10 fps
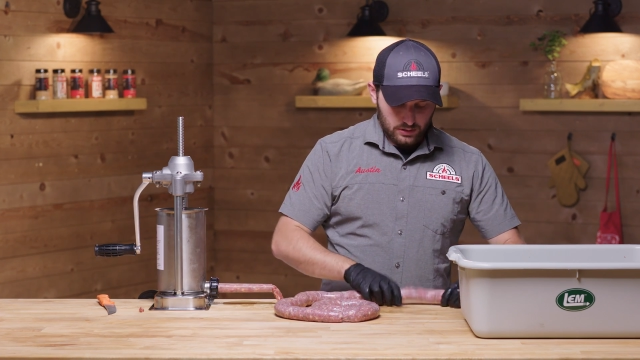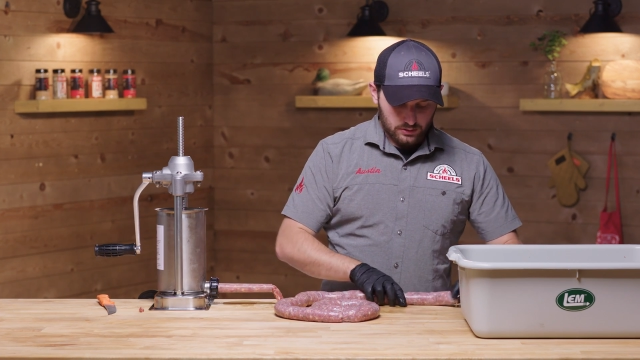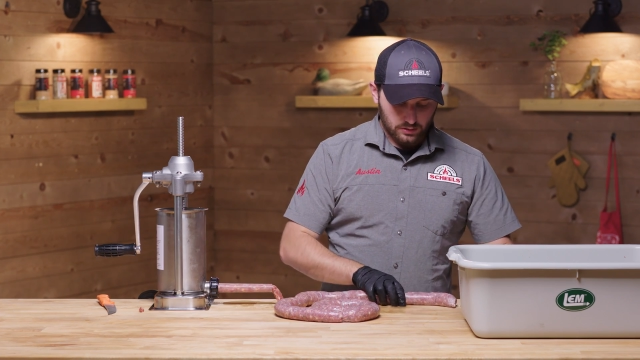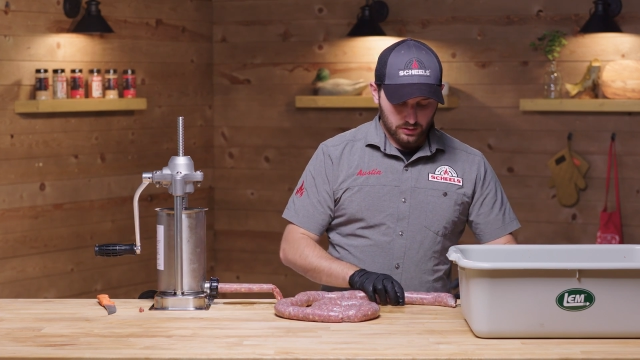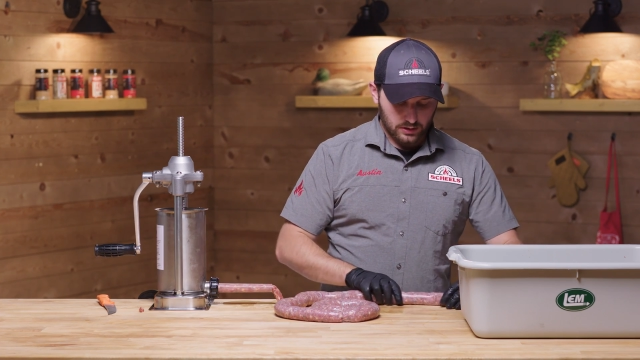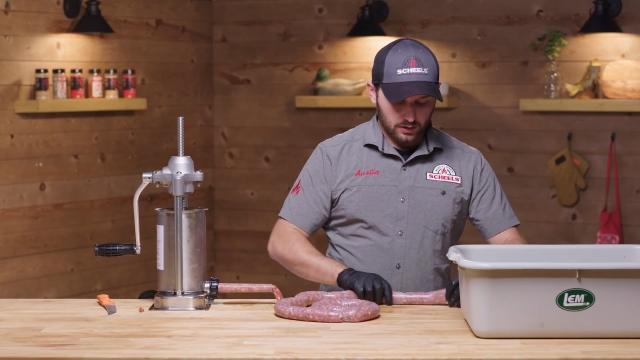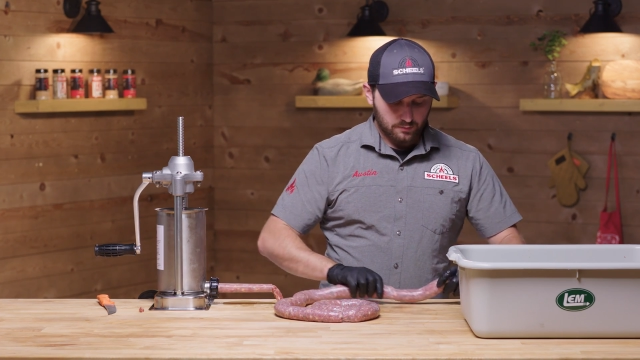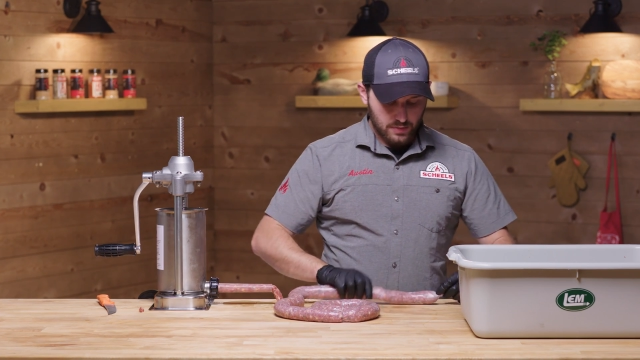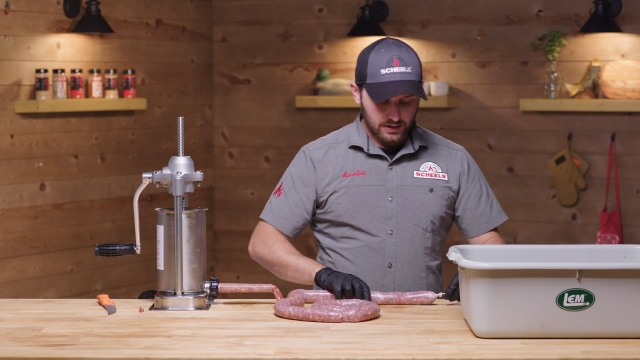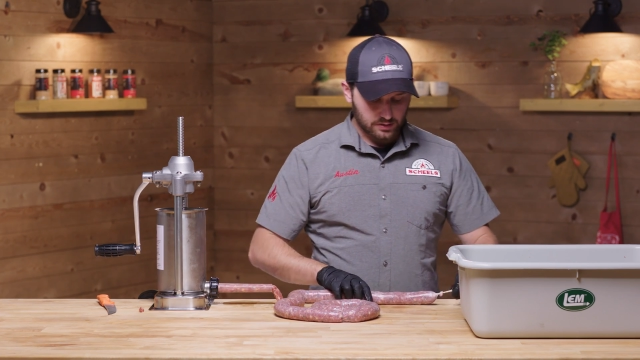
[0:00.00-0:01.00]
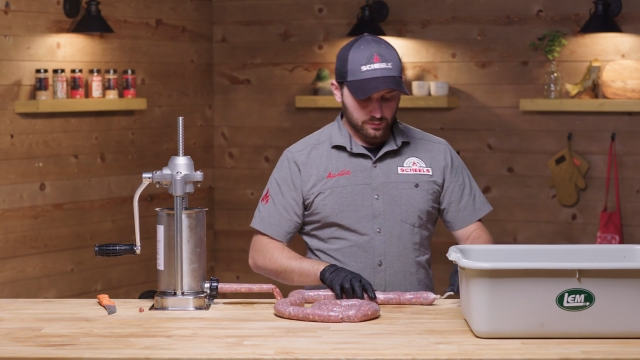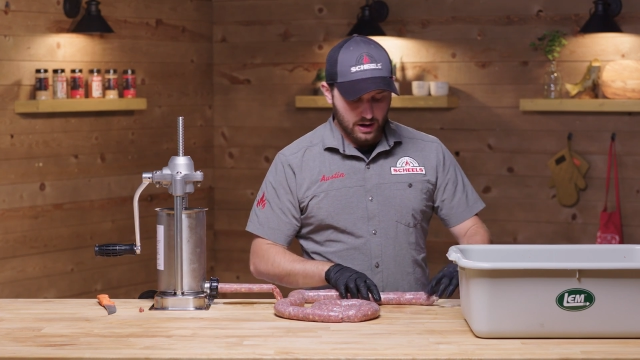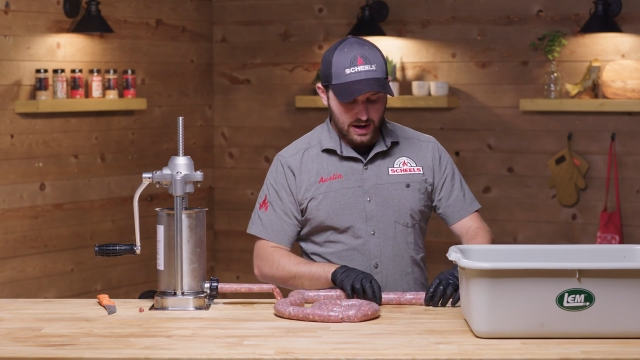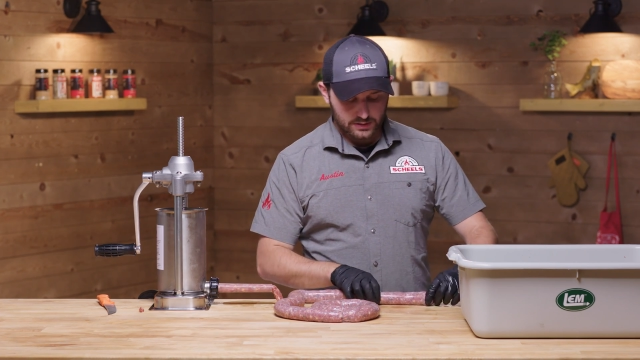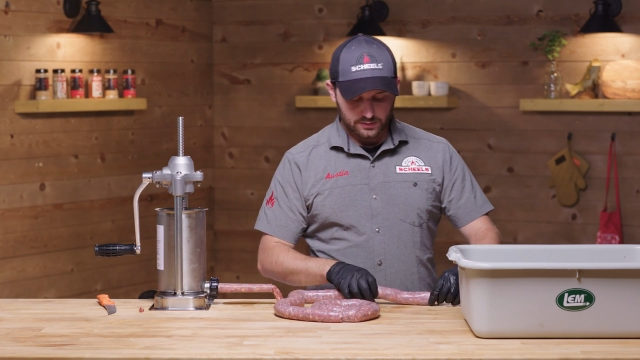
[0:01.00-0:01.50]
So to make the
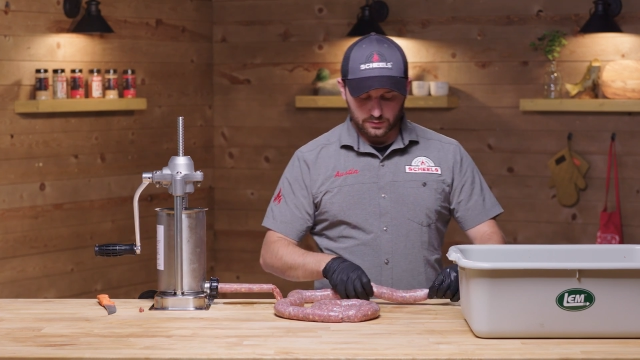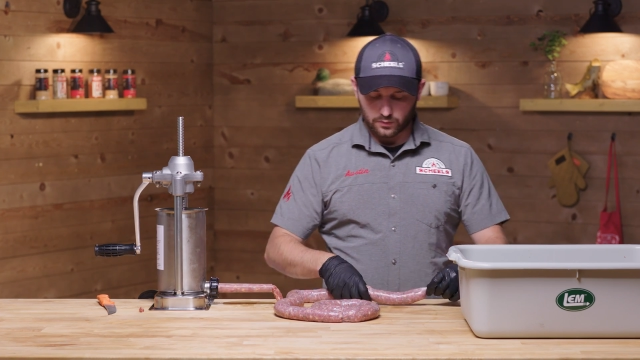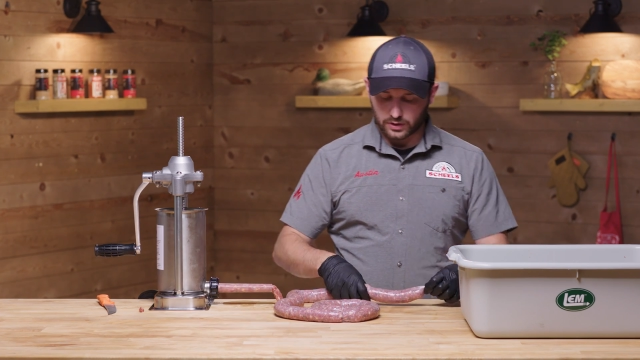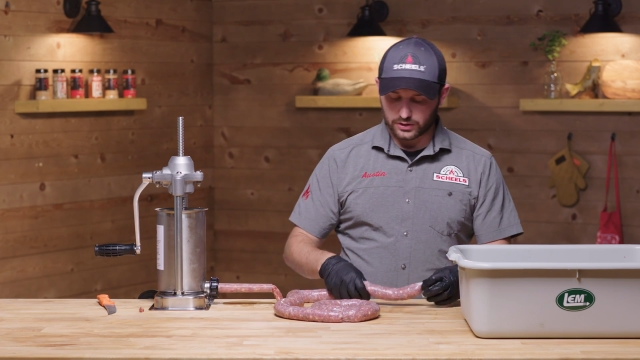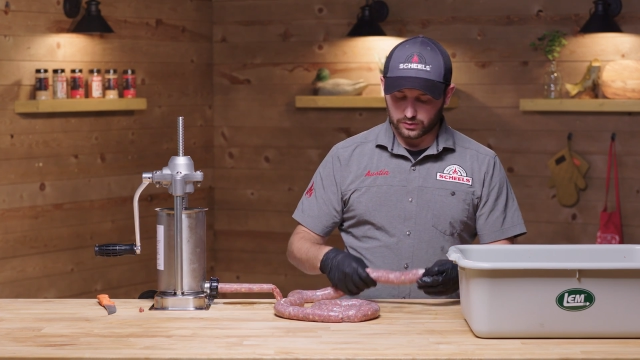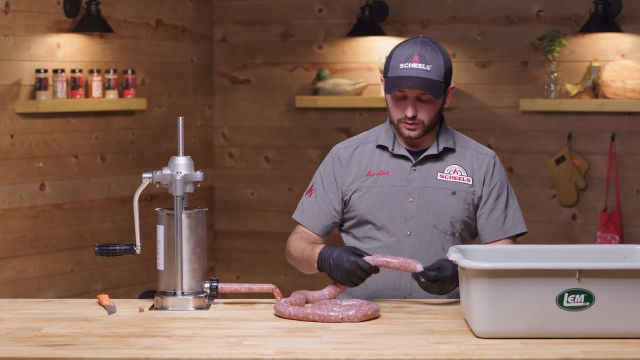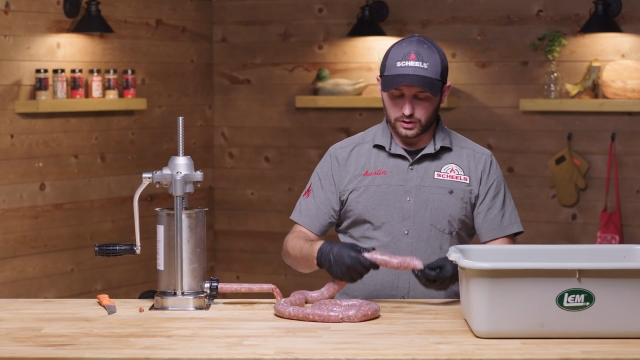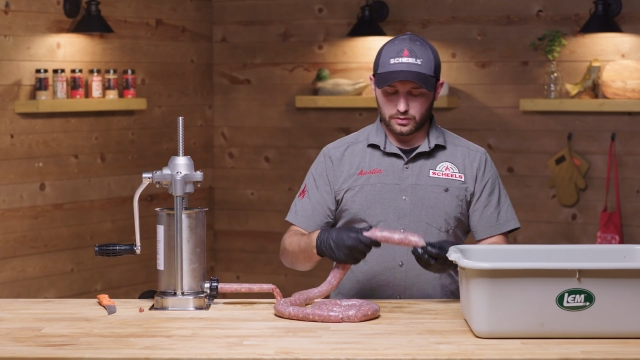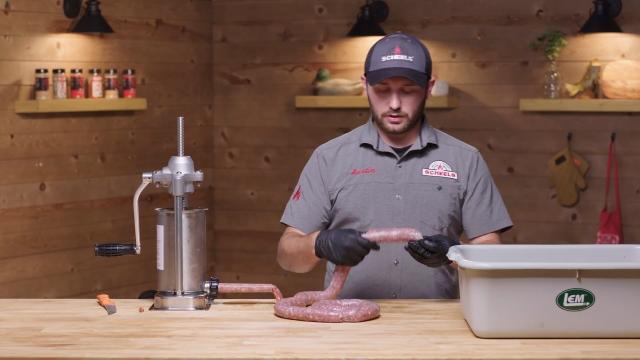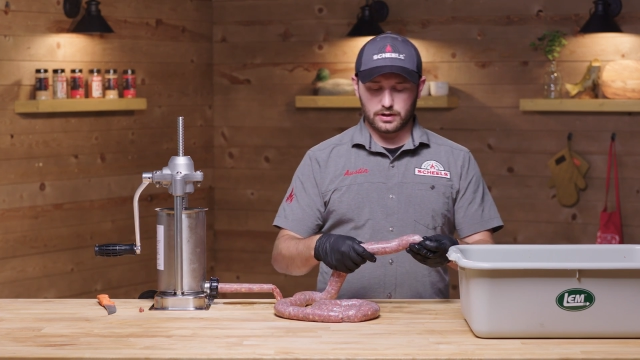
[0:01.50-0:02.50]
brats, what you'll do